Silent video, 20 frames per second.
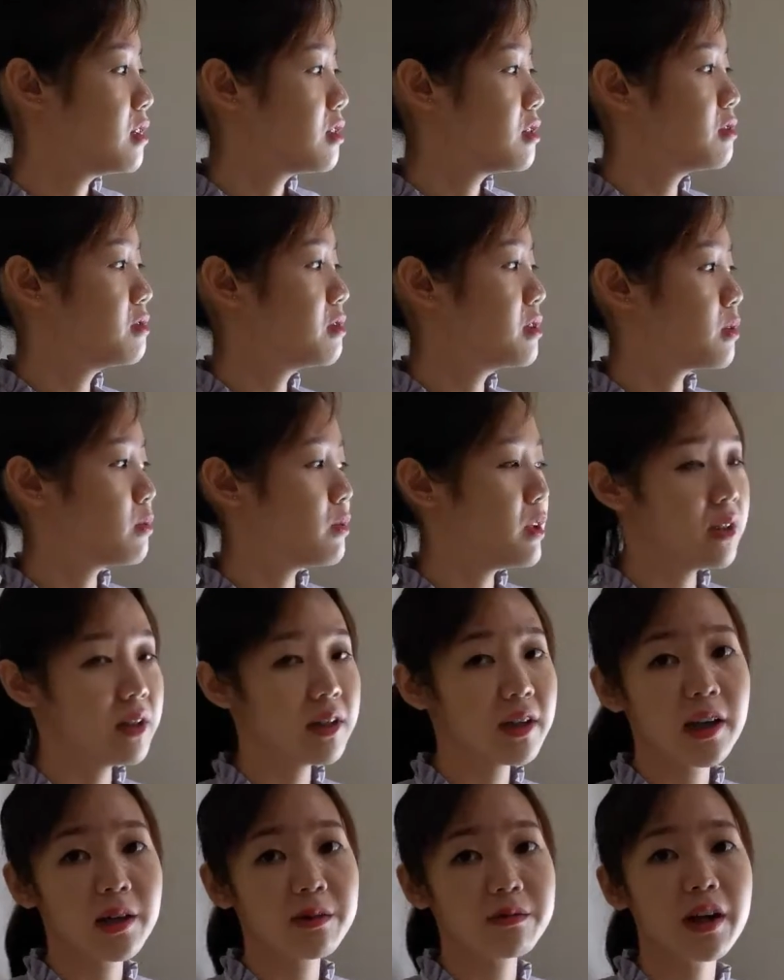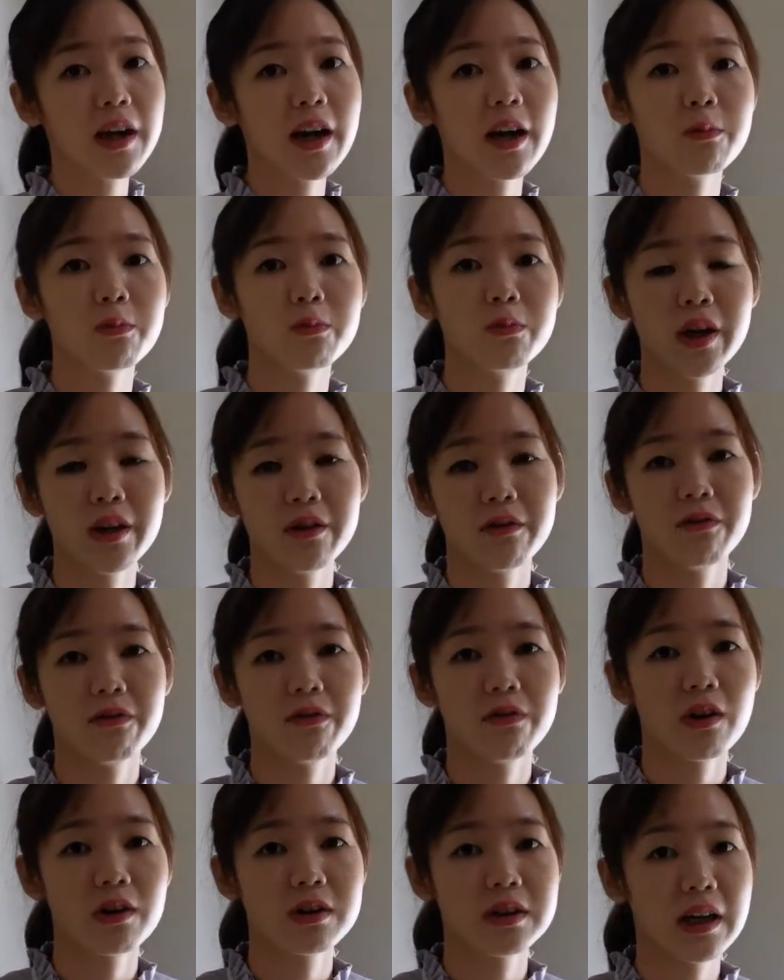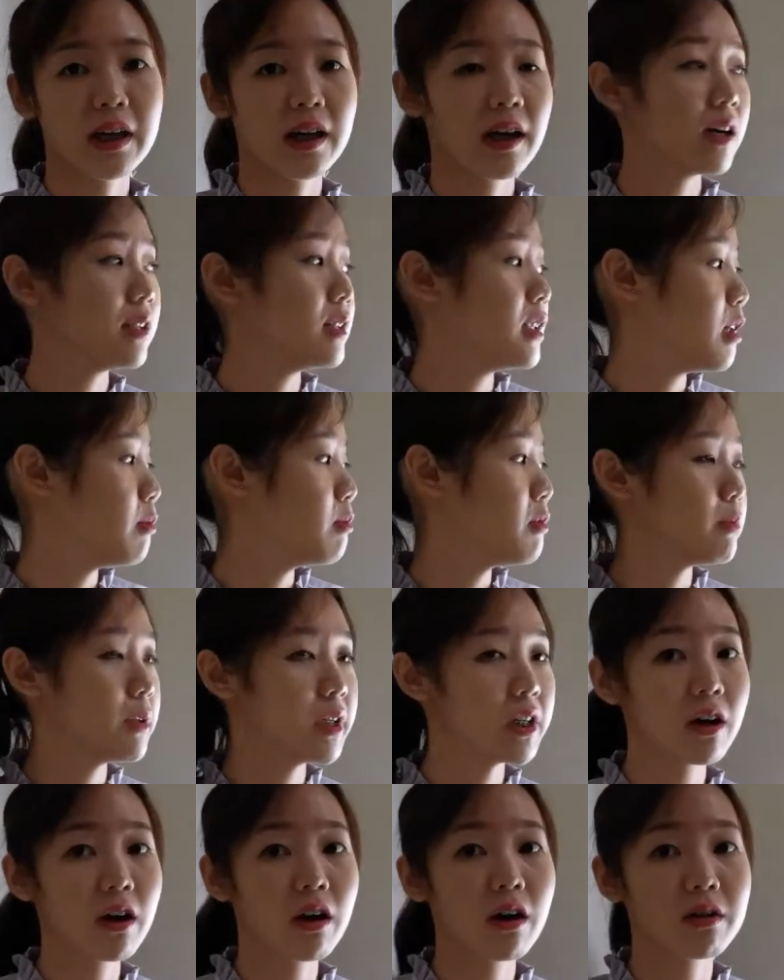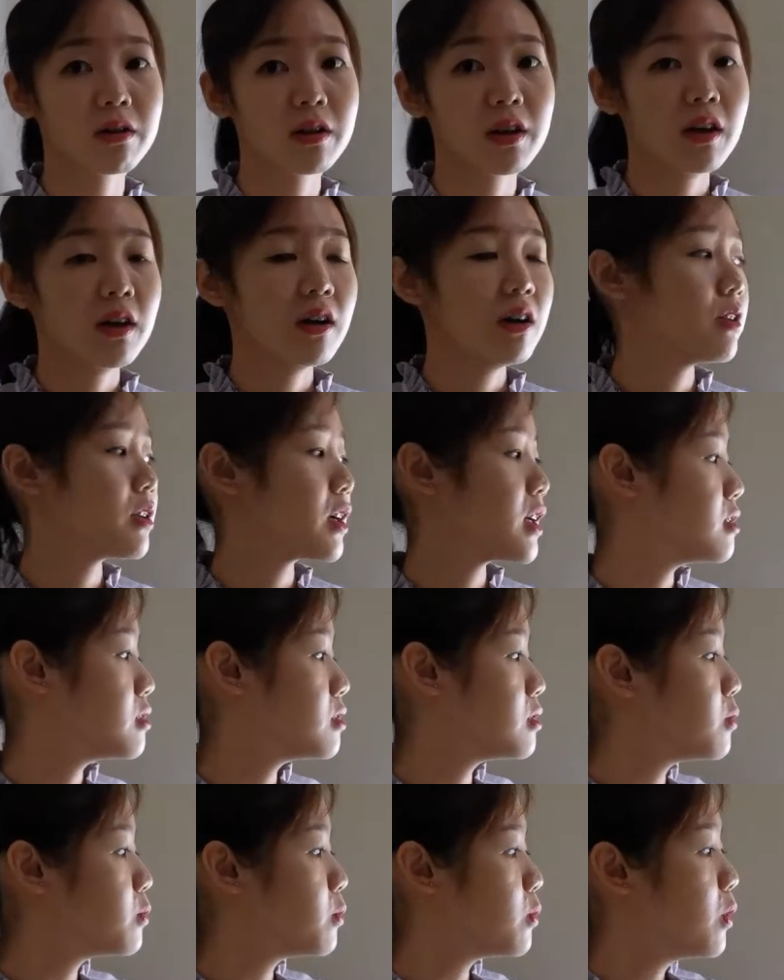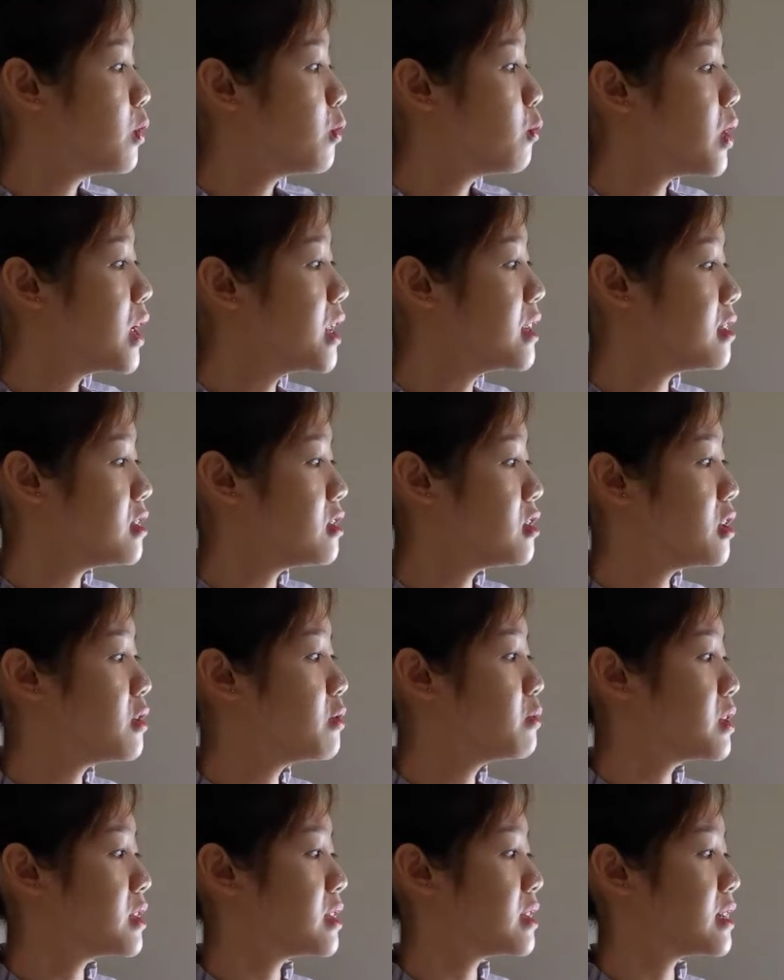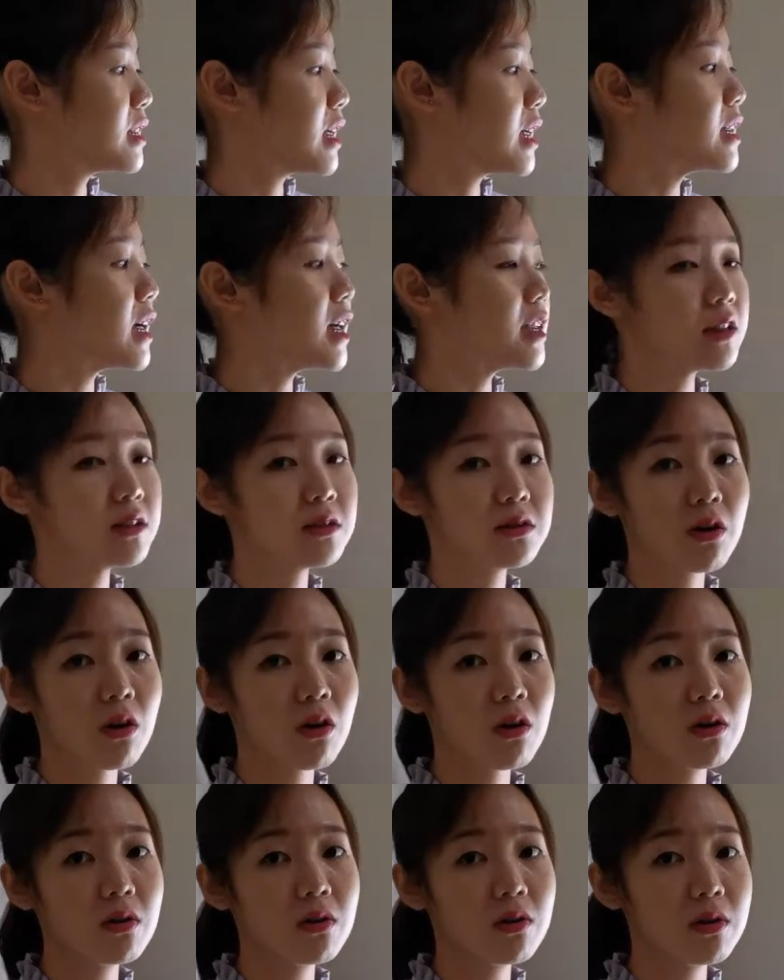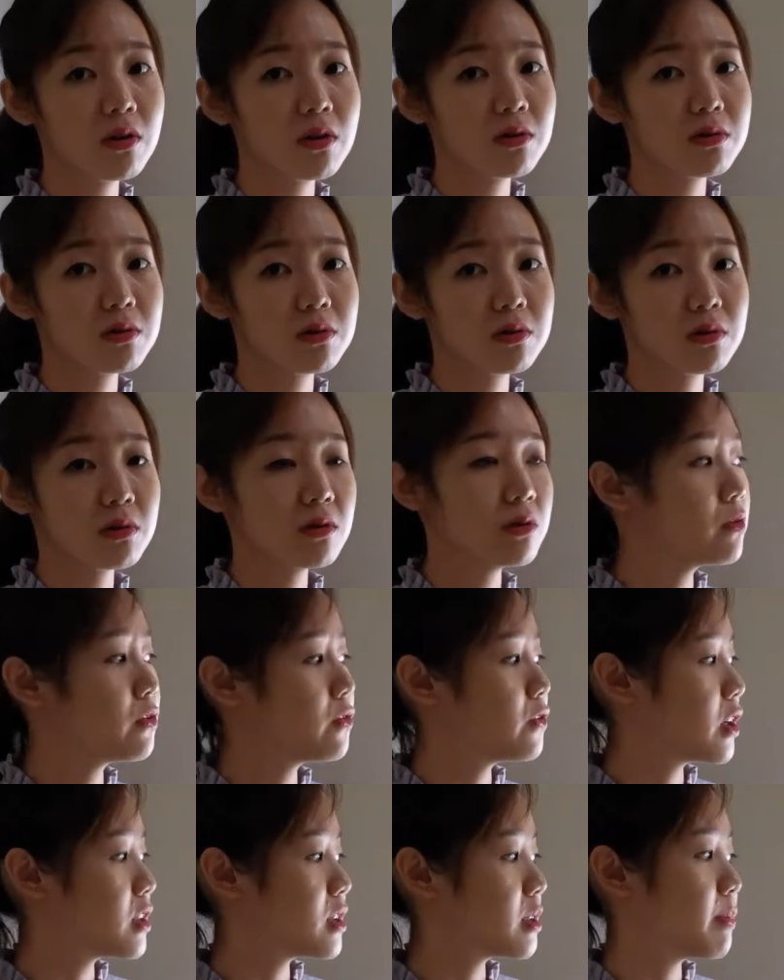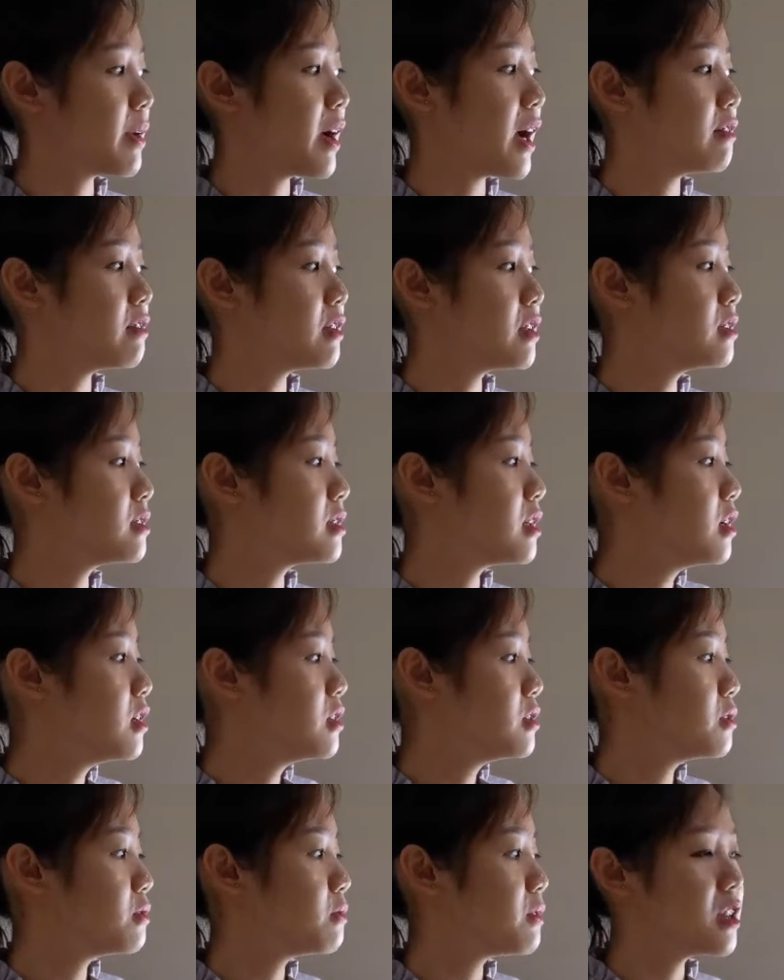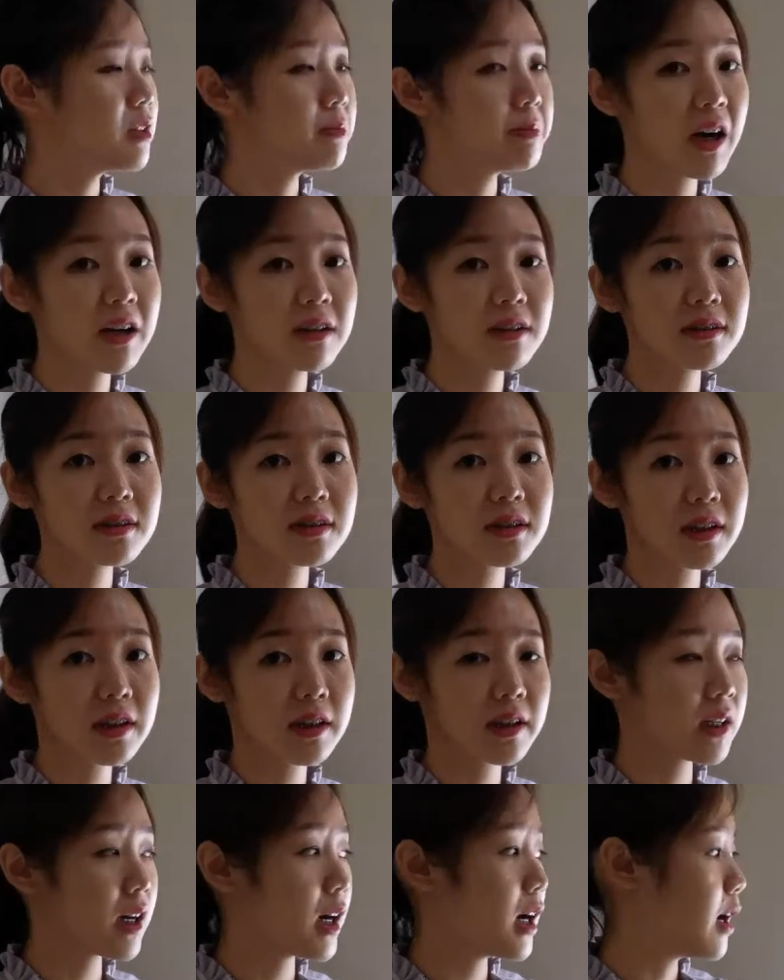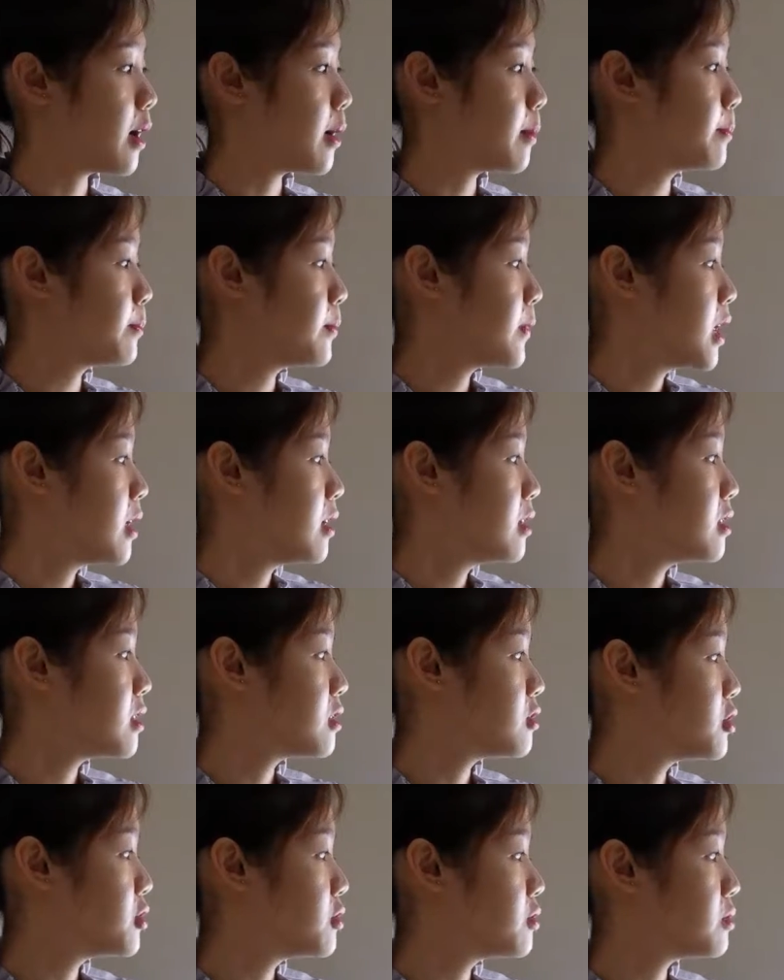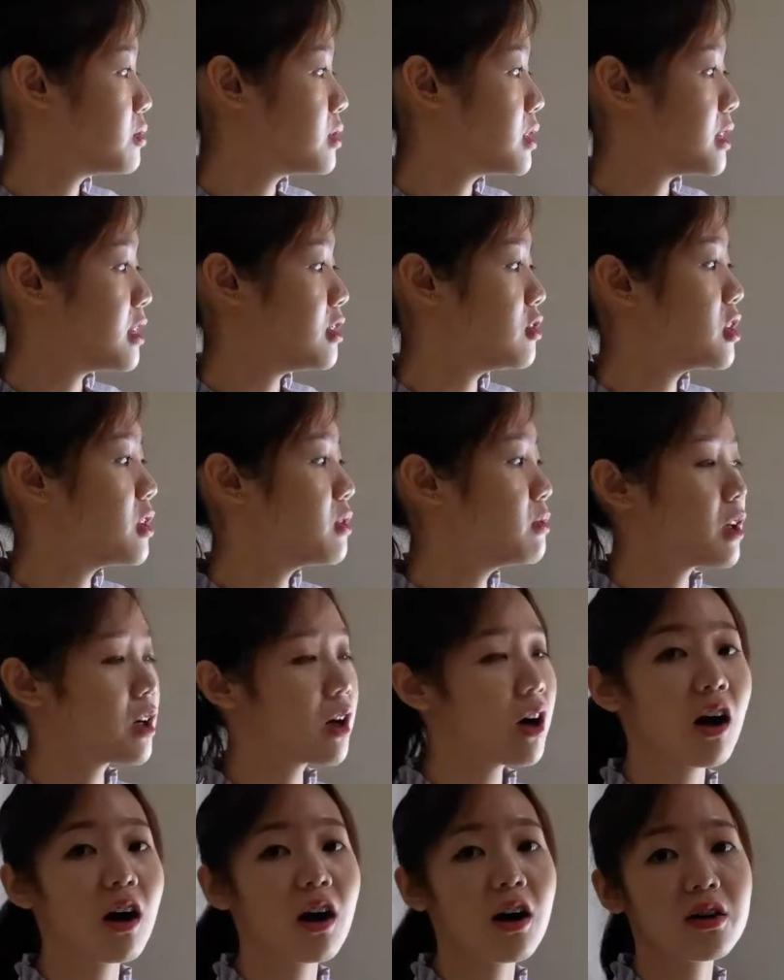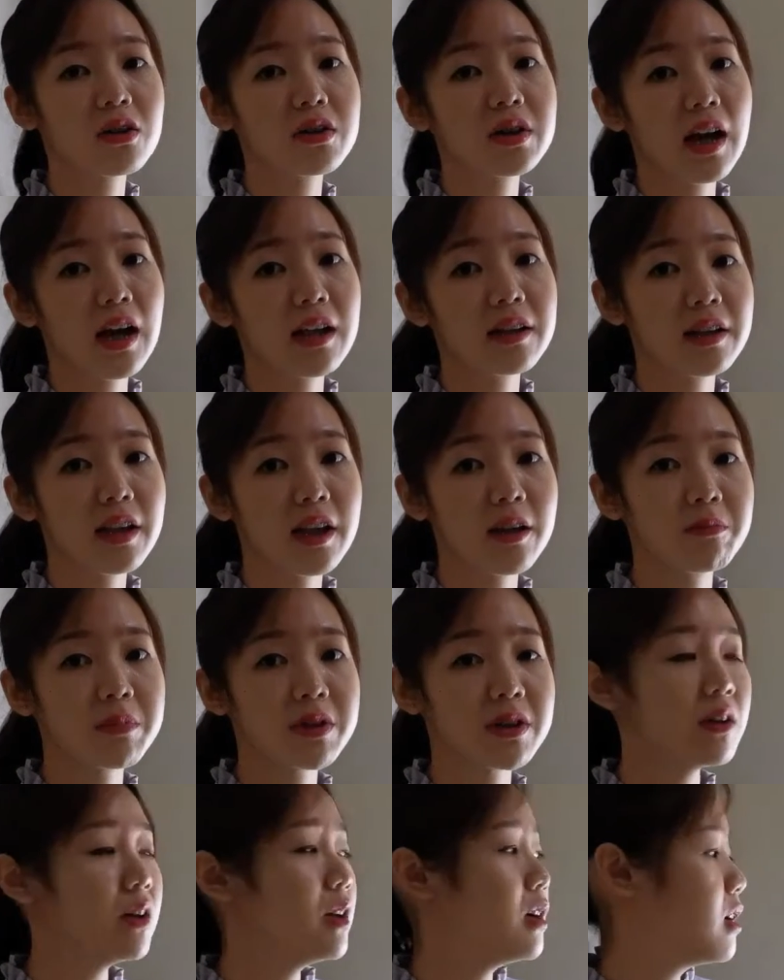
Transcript: Go to the waiting area and wait for their name to be called. Okay, so one teacher will stand at the door to look for the parents. So when the parents come, the teacher will call their names.